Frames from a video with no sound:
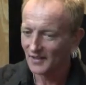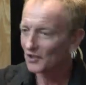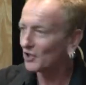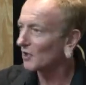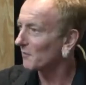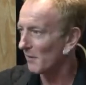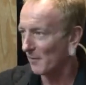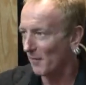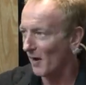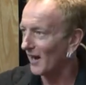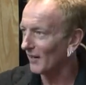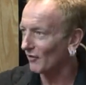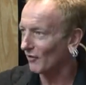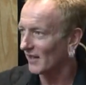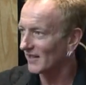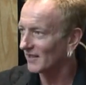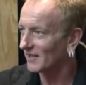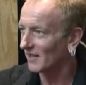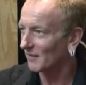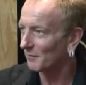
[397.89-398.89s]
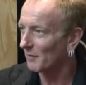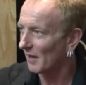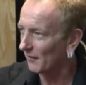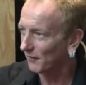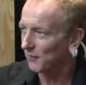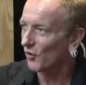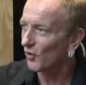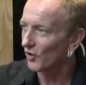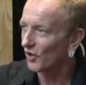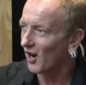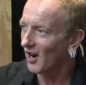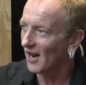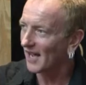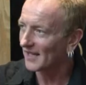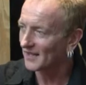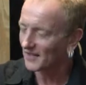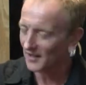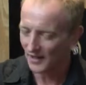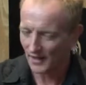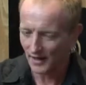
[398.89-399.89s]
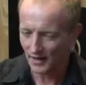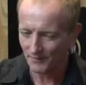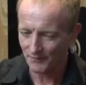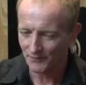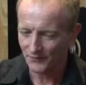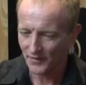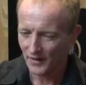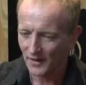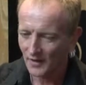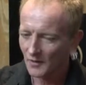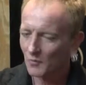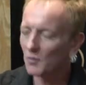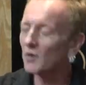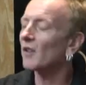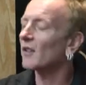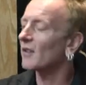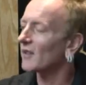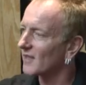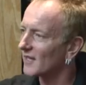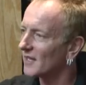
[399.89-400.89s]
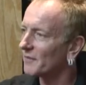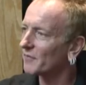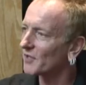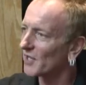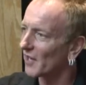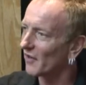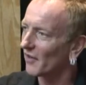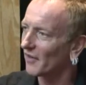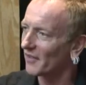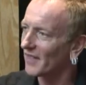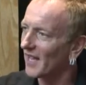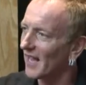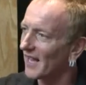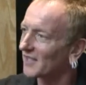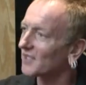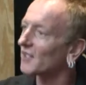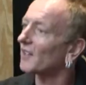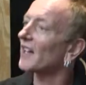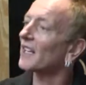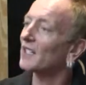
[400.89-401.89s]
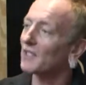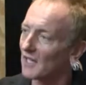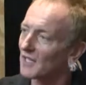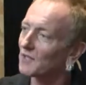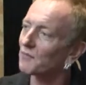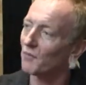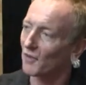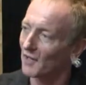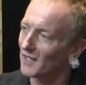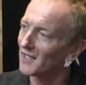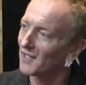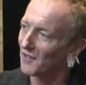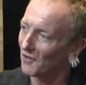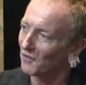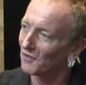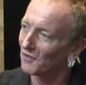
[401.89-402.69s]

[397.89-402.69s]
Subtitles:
superbike racing, about 4 guys, and we've got a theme song on that, so that's pretty cool.